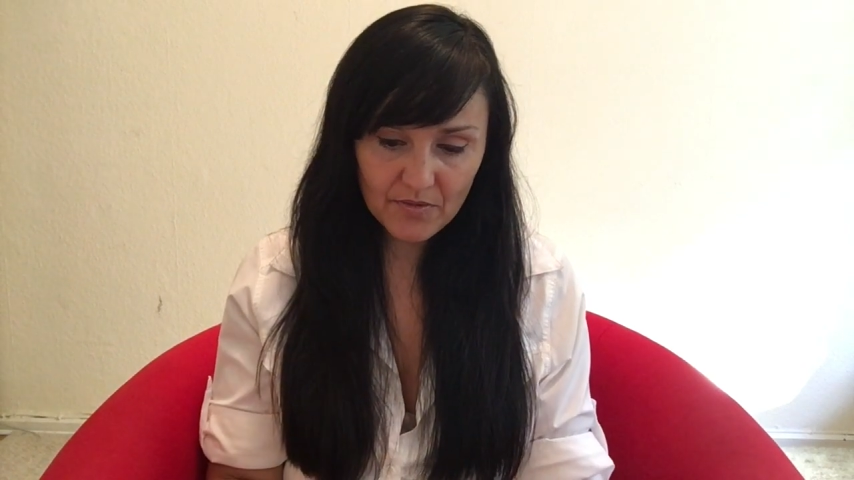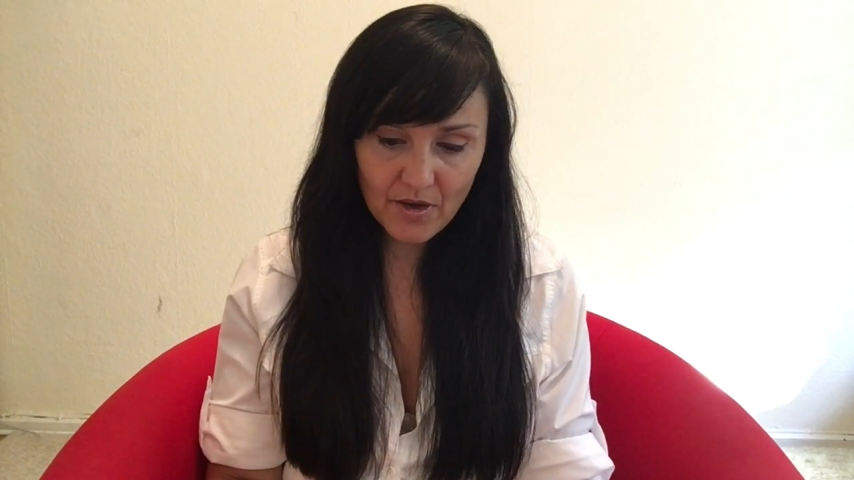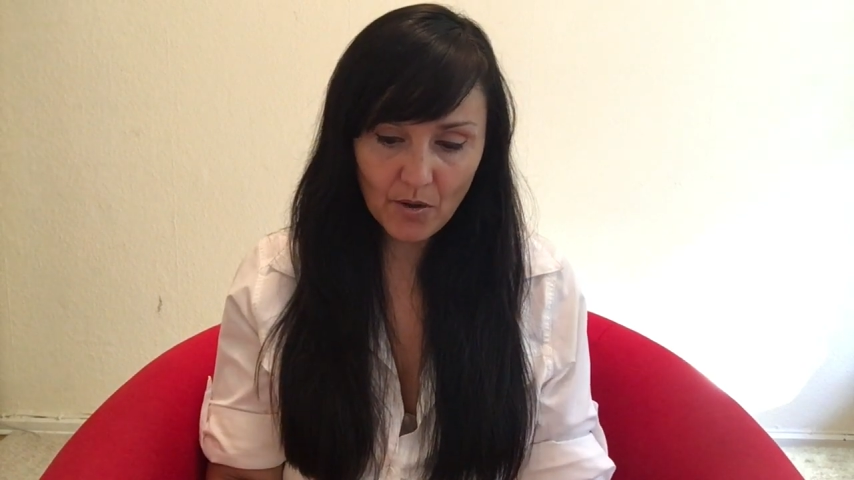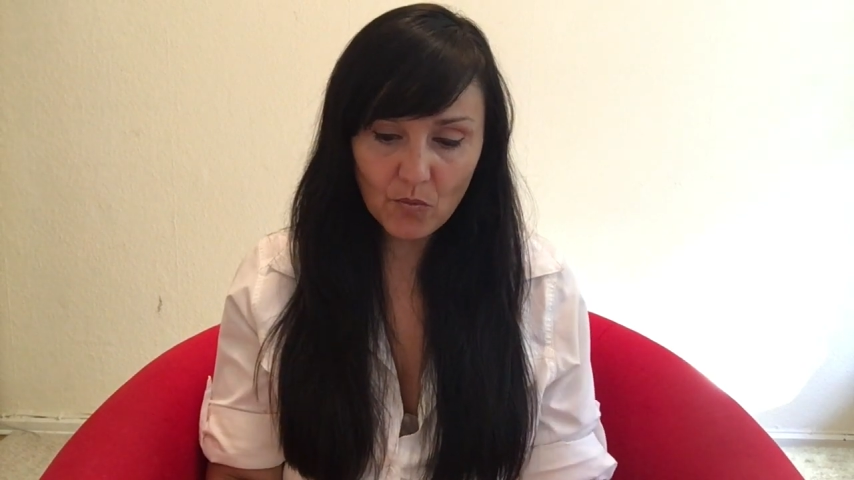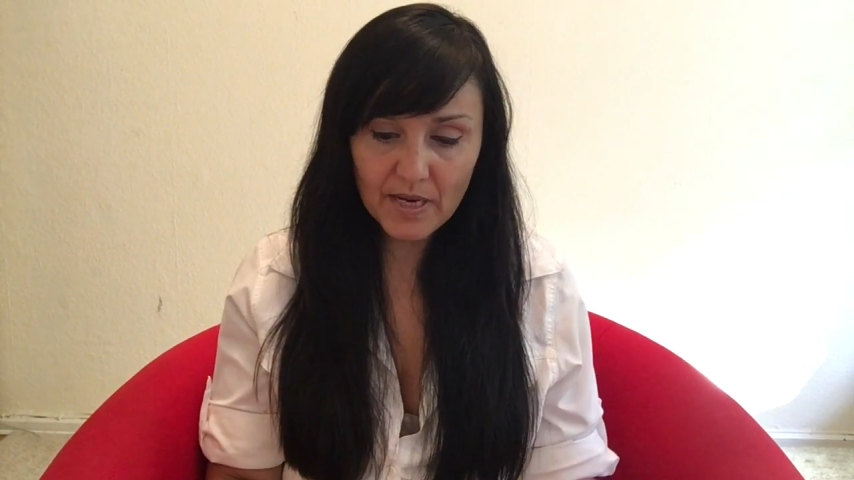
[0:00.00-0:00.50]

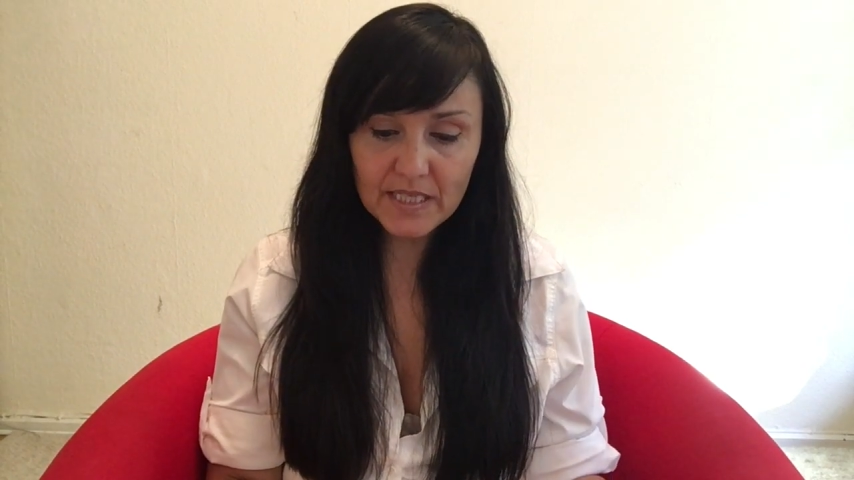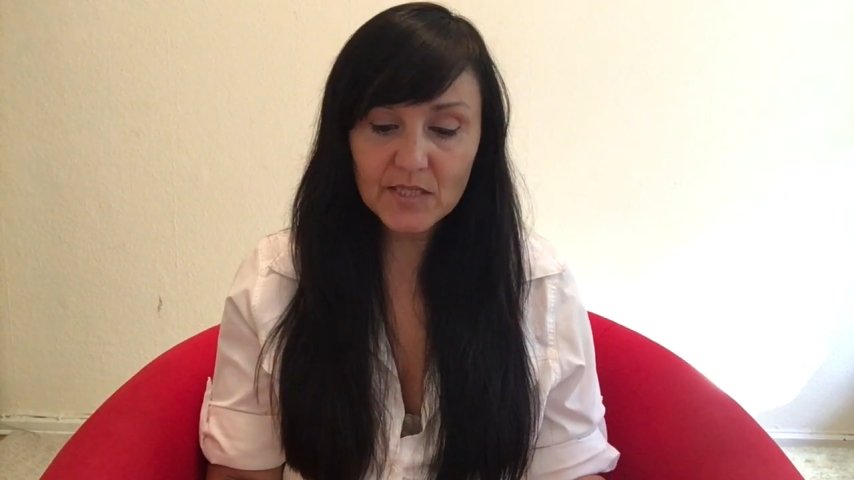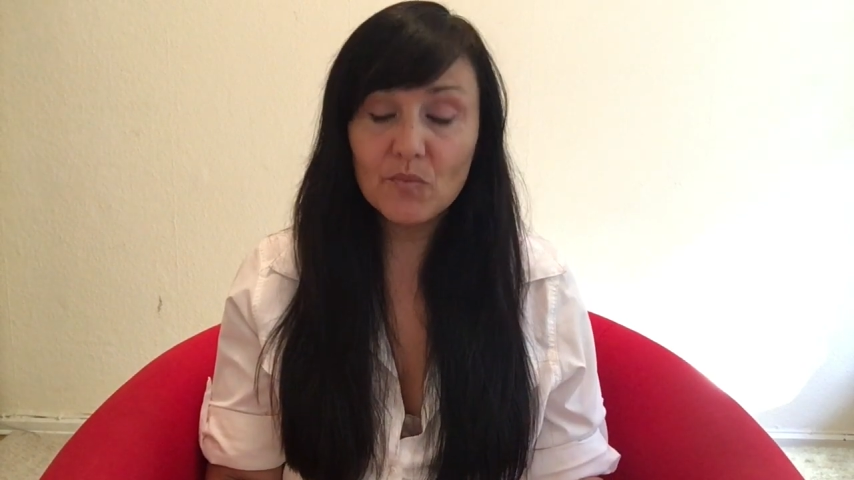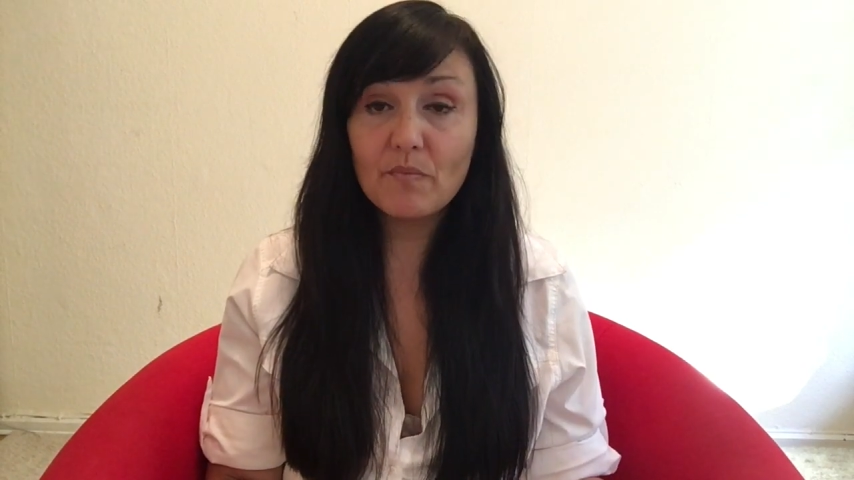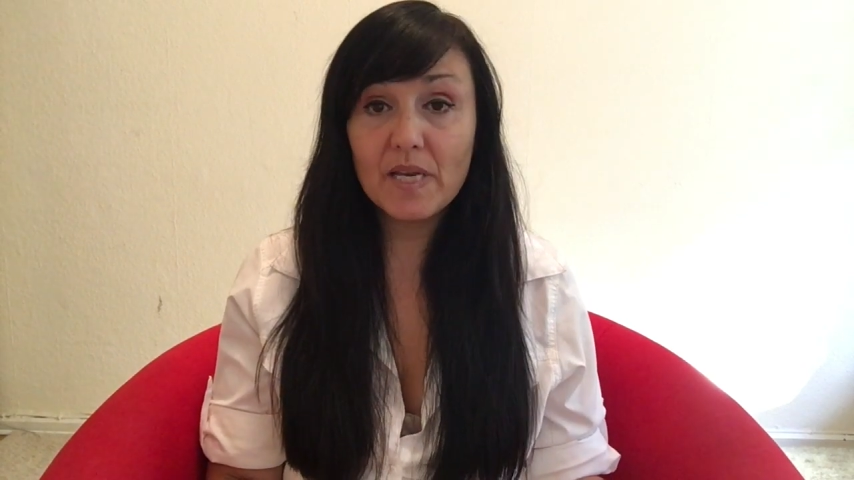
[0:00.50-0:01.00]
there are ways
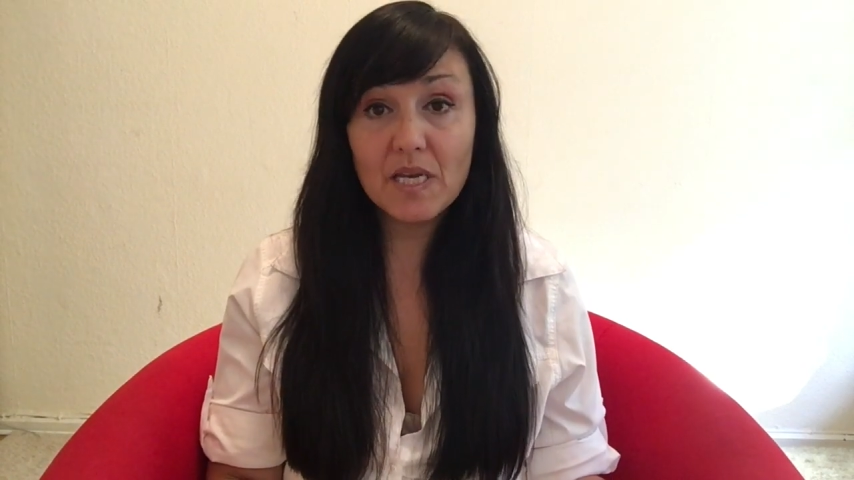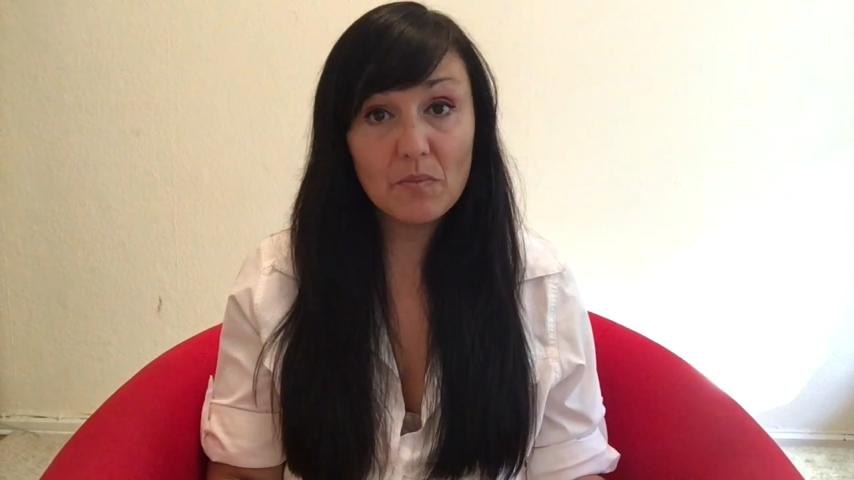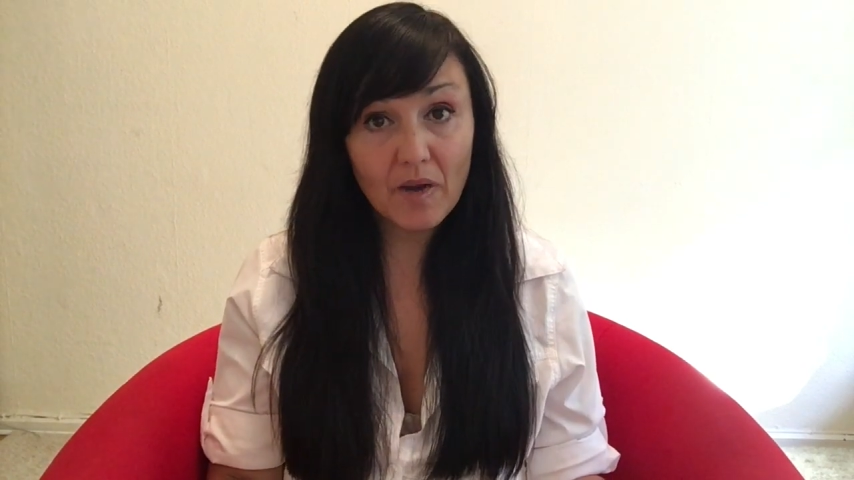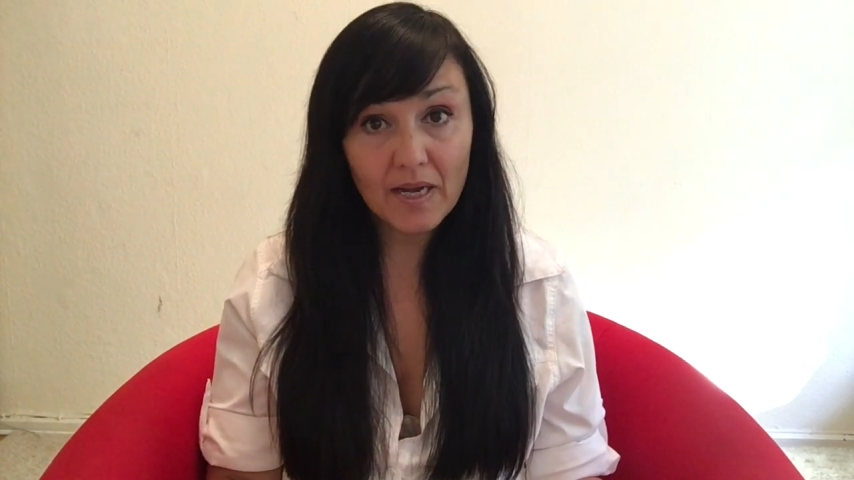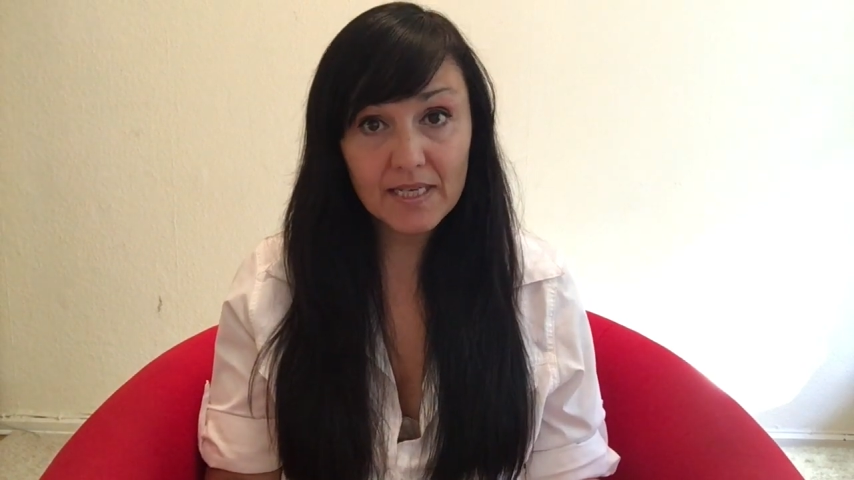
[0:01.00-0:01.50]
to
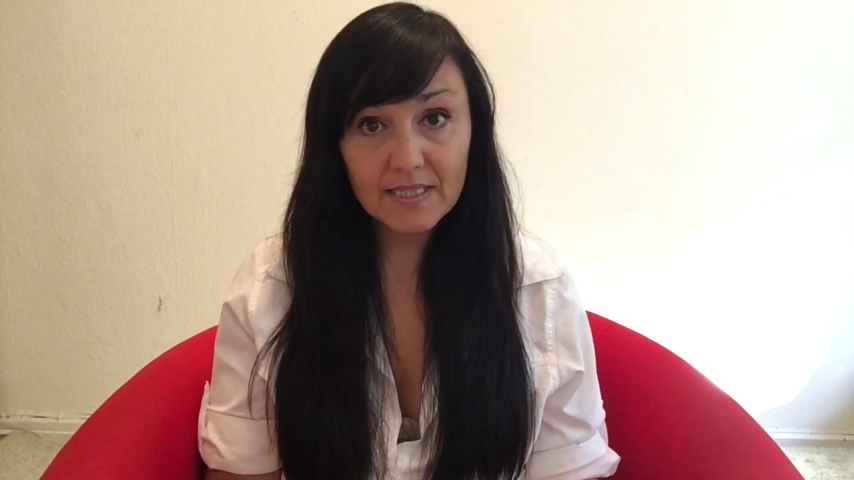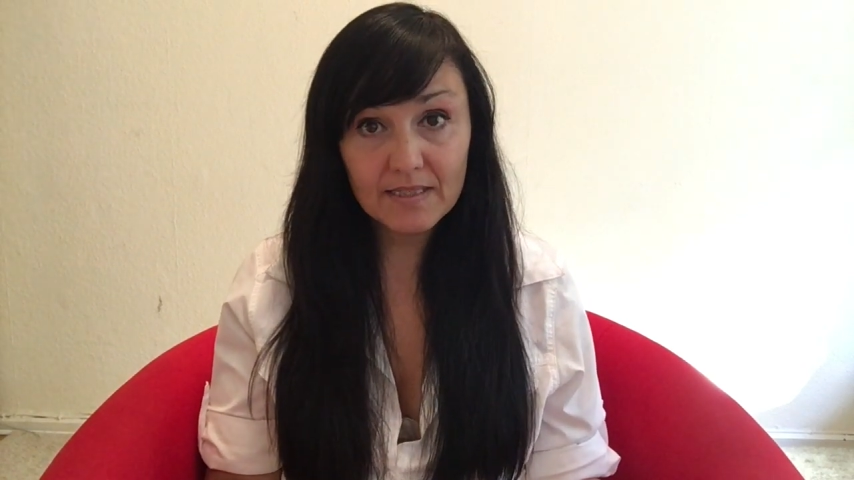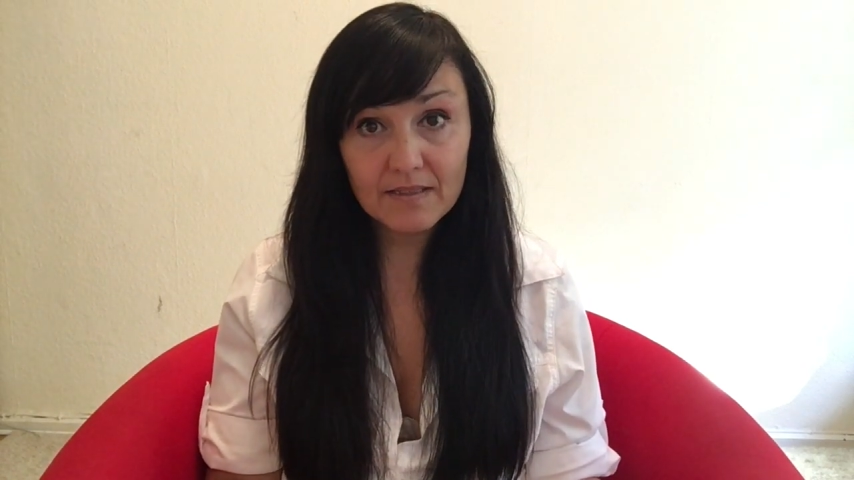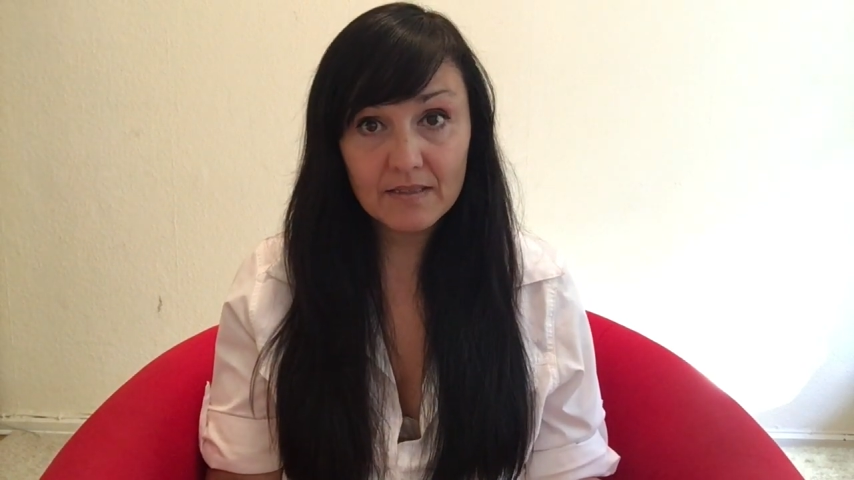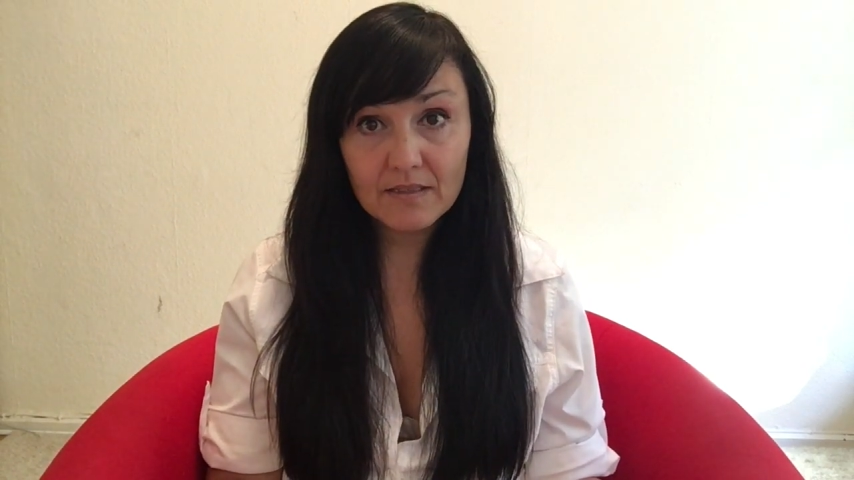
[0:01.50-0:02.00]
minimize